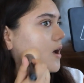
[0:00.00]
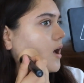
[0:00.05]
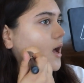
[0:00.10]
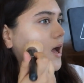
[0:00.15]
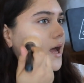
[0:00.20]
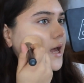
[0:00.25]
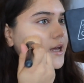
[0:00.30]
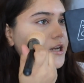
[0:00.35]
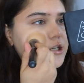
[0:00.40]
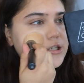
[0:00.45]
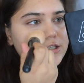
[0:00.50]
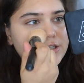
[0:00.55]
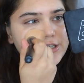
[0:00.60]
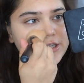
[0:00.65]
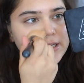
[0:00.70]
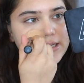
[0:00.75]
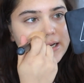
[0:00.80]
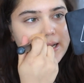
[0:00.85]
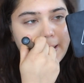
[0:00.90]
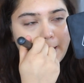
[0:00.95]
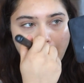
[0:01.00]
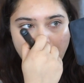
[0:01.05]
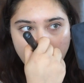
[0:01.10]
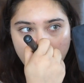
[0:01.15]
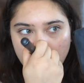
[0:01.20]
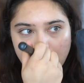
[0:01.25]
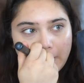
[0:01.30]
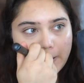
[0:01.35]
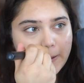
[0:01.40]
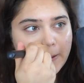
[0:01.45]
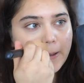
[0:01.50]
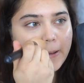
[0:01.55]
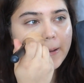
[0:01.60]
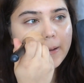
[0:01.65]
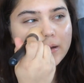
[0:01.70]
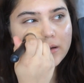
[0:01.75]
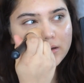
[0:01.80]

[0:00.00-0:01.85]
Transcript: I just really like using